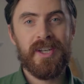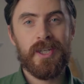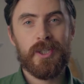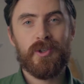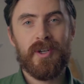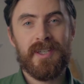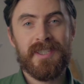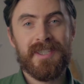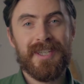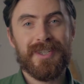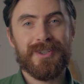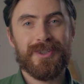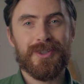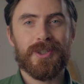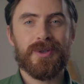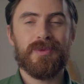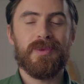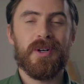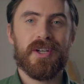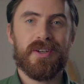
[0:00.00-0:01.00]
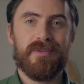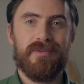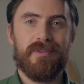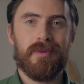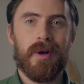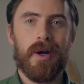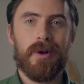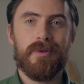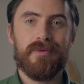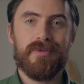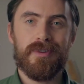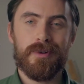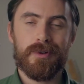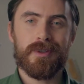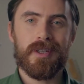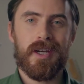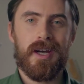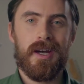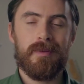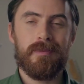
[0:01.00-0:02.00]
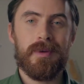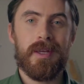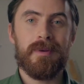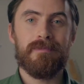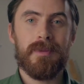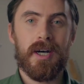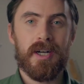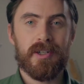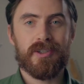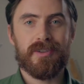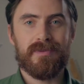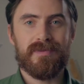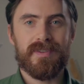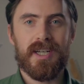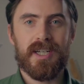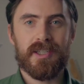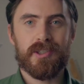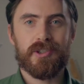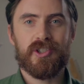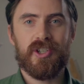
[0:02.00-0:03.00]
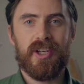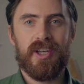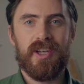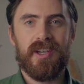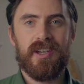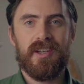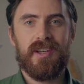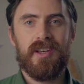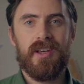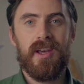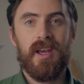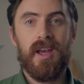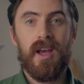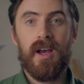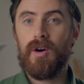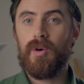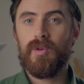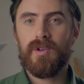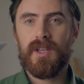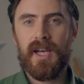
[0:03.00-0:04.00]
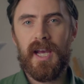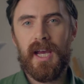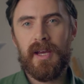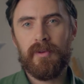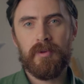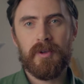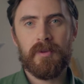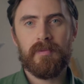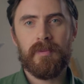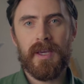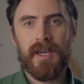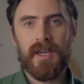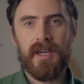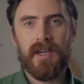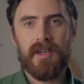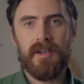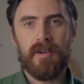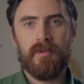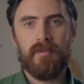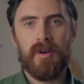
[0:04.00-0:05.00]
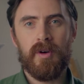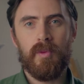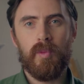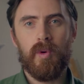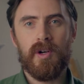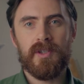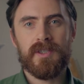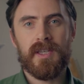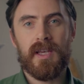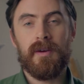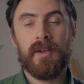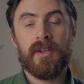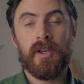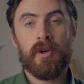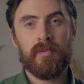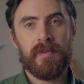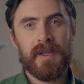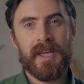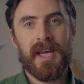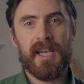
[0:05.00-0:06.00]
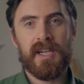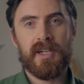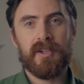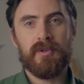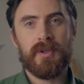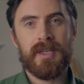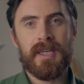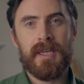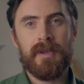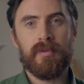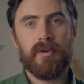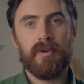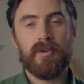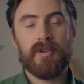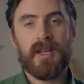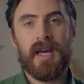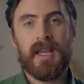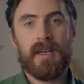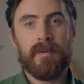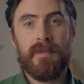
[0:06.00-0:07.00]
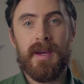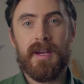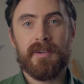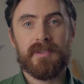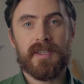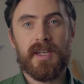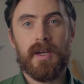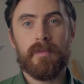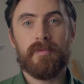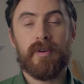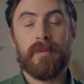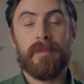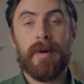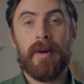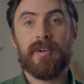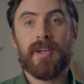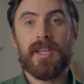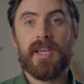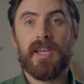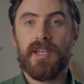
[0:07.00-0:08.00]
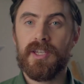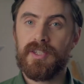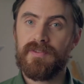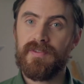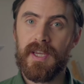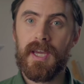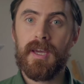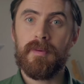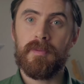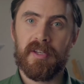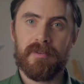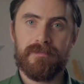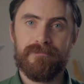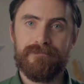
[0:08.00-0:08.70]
I transitioned to working from home full time in March of last year, all I had with me at home was an old mechanical keyboard and a mouse that I primarily use for gaming.